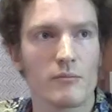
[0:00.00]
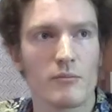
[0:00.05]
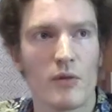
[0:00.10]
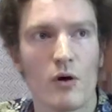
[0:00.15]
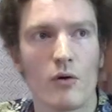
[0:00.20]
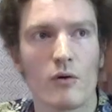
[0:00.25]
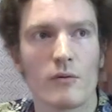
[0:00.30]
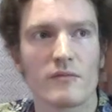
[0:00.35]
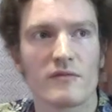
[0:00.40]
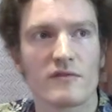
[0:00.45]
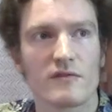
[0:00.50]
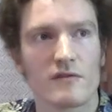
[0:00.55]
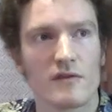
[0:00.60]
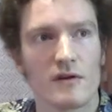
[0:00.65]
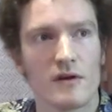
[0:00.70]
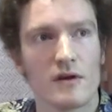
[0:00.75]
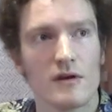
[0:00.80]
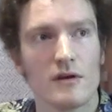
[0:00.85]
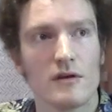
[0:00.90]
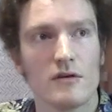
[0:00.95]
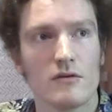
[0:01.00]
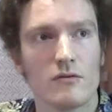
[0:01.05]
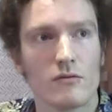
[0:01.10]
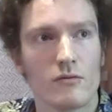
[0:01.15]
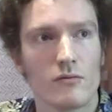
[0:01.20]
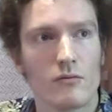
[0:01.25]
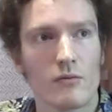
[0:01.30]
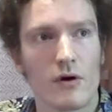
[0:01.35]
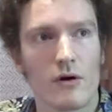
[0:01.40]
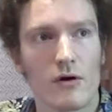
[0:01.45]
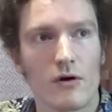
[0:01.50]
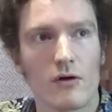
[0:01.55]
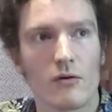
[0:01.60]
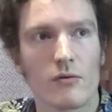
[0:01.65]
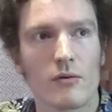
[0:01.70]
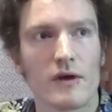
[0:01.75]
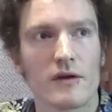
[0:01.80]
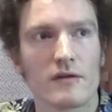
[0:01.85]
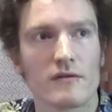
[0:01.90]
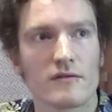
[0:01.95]
poems, you were
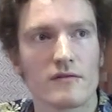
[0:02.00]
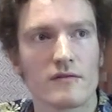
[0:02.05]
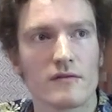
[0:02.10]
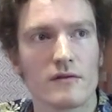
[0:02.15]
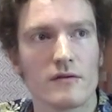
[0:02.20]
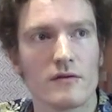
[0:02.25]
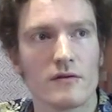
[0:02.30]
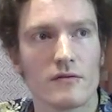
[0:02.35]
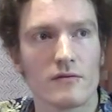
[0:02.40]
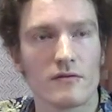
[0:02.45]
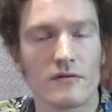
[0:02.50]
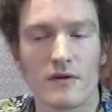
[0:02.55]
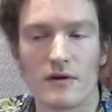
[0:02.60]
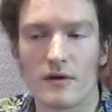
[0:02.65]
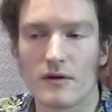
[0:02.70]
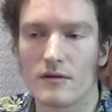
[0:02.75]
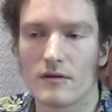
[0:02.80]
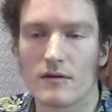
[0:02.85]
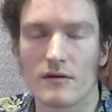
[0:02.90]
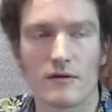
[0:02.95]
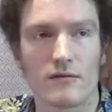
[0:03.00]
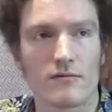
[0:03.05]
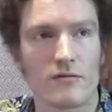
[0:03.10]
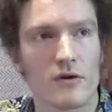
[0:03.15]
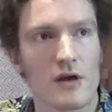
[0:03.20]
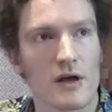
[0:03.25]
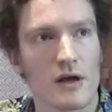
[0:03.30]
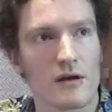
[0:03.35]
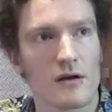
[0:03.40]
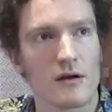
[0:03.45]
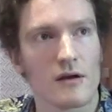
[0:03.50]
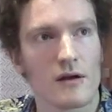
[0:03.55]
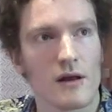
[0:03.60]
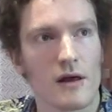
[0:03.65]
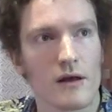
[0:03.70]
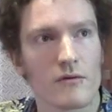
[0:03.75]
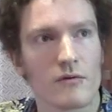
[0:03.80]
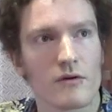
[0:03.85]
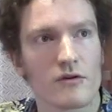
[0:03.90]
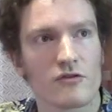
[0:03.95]
always using the vernacular
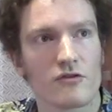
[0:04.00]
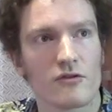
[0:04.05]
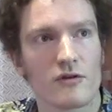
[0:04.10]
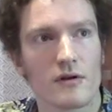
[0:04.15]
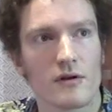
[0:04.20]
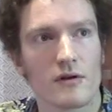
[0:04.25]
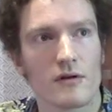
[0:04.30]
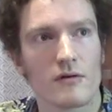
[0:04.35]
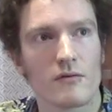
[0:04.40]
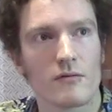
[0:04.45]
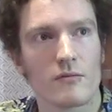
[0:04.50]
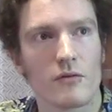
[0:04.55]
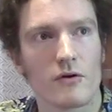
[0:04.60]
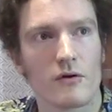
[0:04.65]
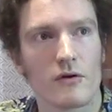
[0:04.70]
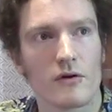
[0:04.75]
language and were